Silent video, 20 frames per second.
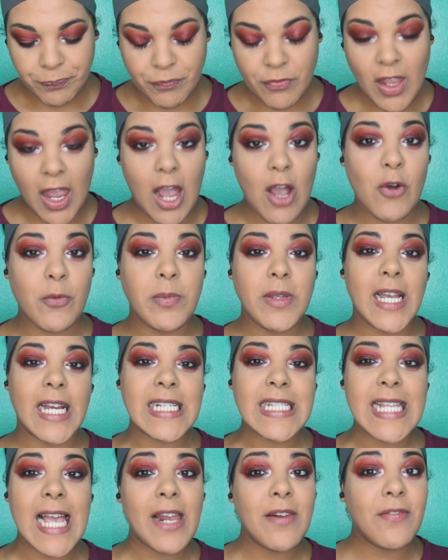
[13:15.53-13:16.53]
I hope you
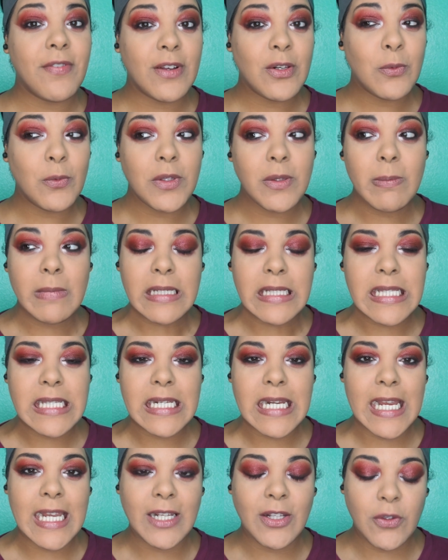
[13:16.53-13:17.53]
guys had fun with me
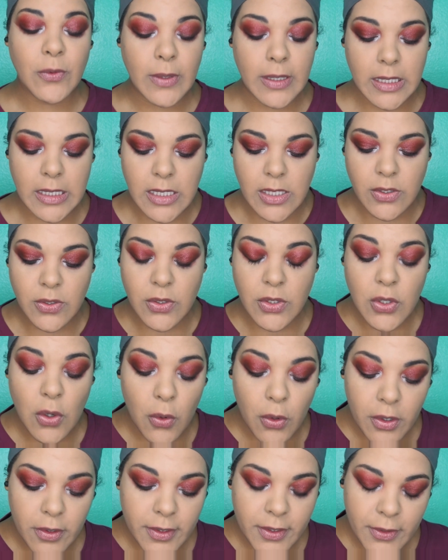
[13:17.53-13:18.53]
today doing this
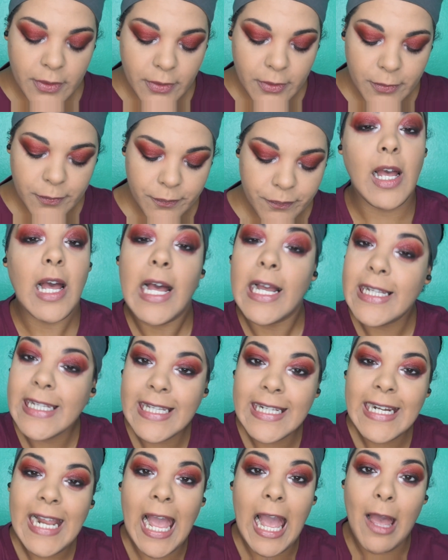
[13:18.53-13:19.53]
tutorial.
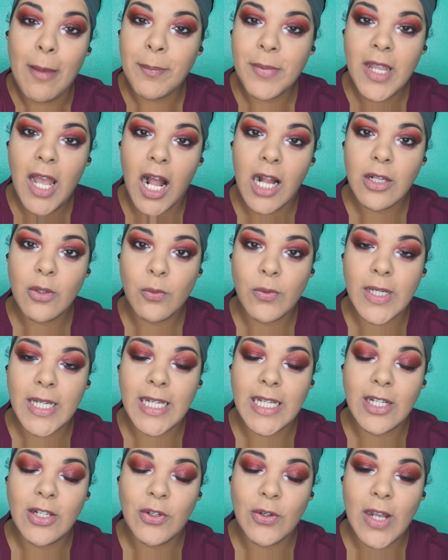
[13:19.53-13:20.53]
Again, happy
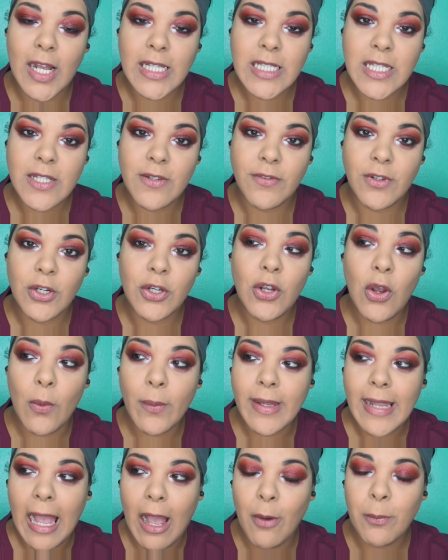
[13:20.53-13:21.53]
Halloween. You guys, if you're
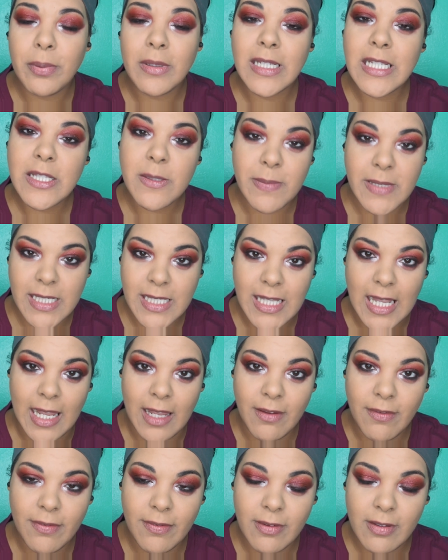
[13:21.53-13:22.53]
going out, please be
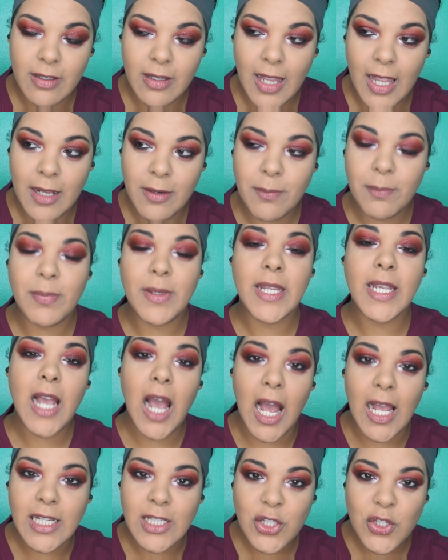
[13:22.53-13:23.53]
safe and be
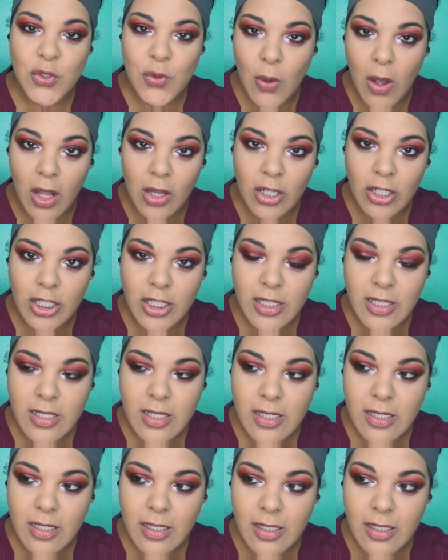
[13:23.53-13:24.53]
kind to
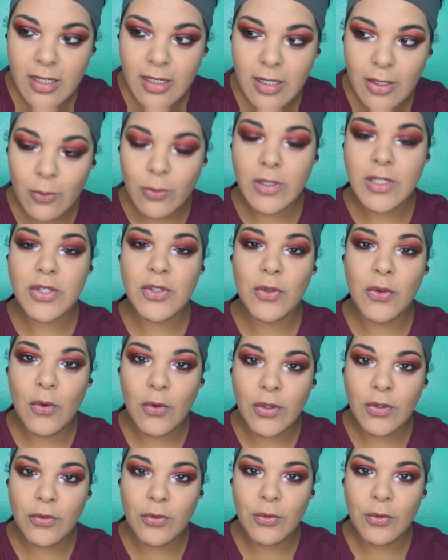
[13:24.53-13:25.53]
others. We're still
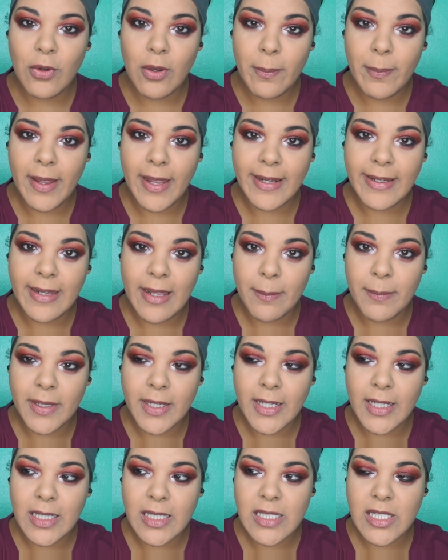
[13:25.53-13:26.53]
going through a
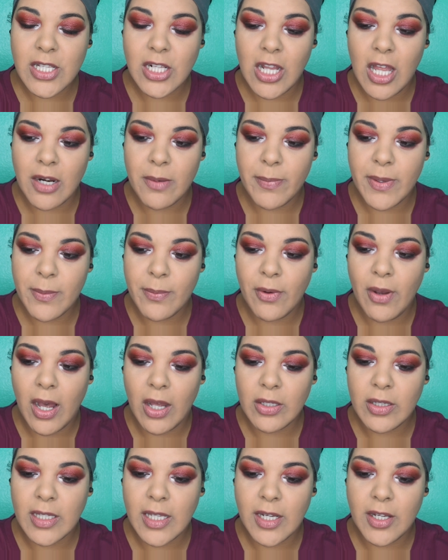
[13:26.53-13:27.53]
pandemic, and there's a lot of people
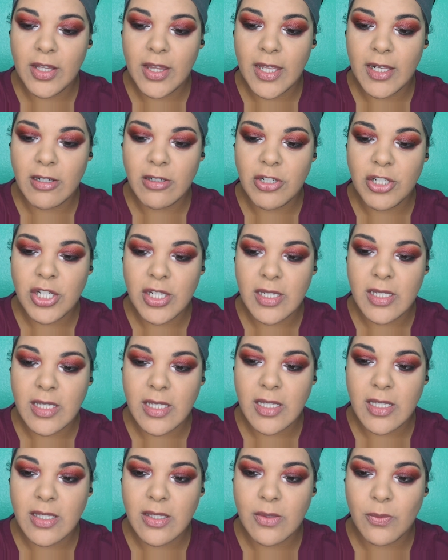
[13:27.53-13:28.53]
out there that are
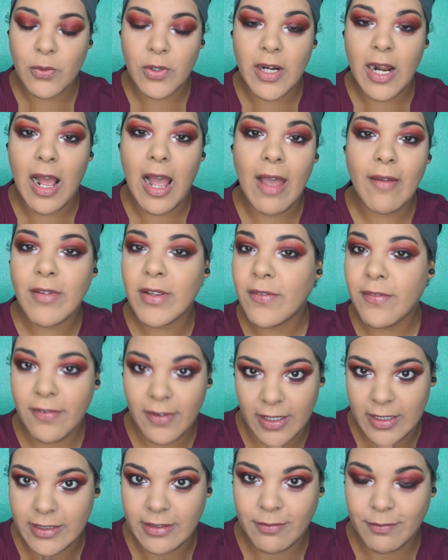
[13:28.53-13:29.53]
just, we're not having
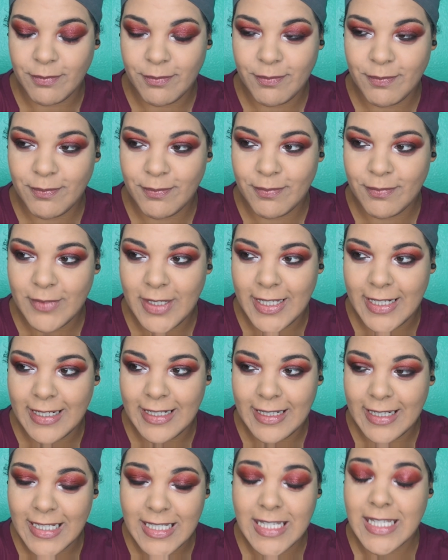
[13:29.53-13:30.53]
fun. And
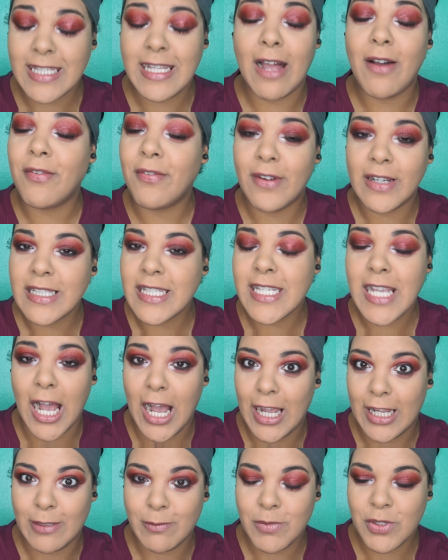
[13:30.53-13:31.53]
this is not fun
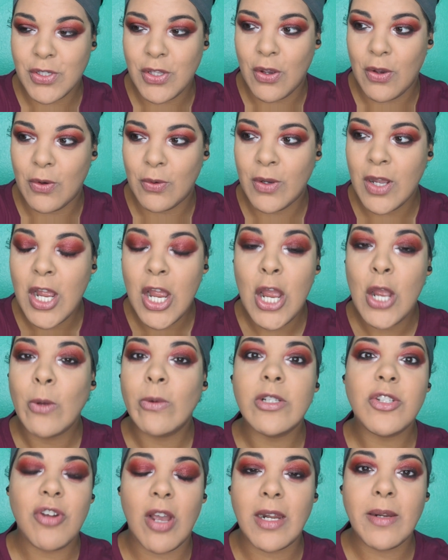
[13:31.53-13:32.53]
time, so
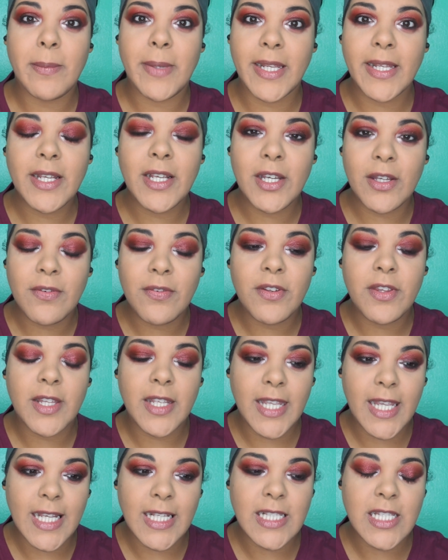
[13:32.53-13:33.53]
we're trying to make it good for the
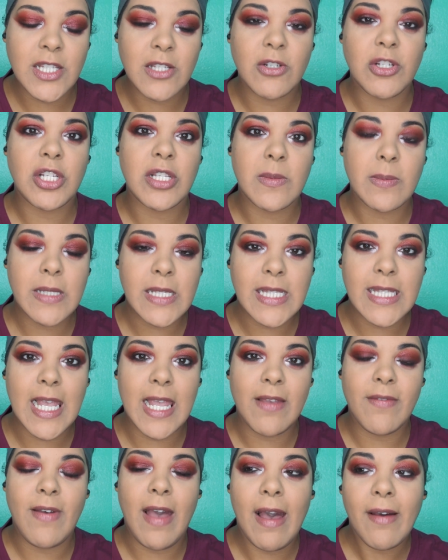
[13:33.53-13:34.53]
kids. So just be
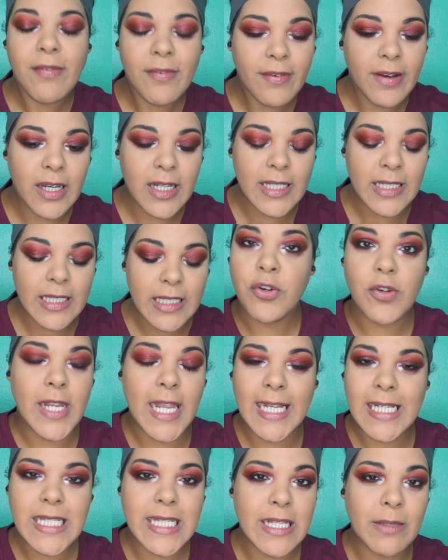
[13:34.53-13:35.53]
safe, have fun,
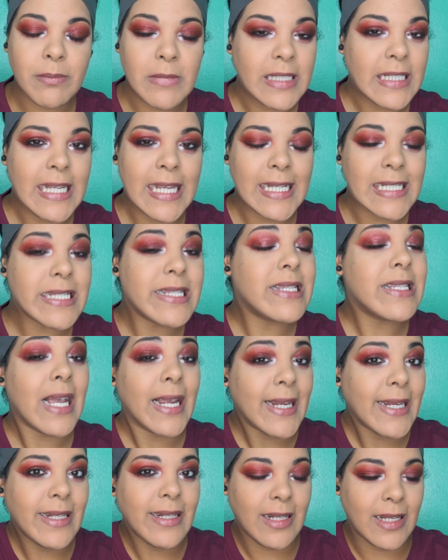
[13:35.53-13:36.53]
create something
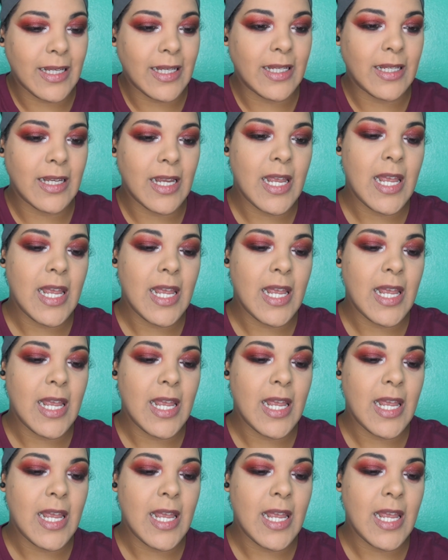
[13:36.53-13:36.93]
exciting,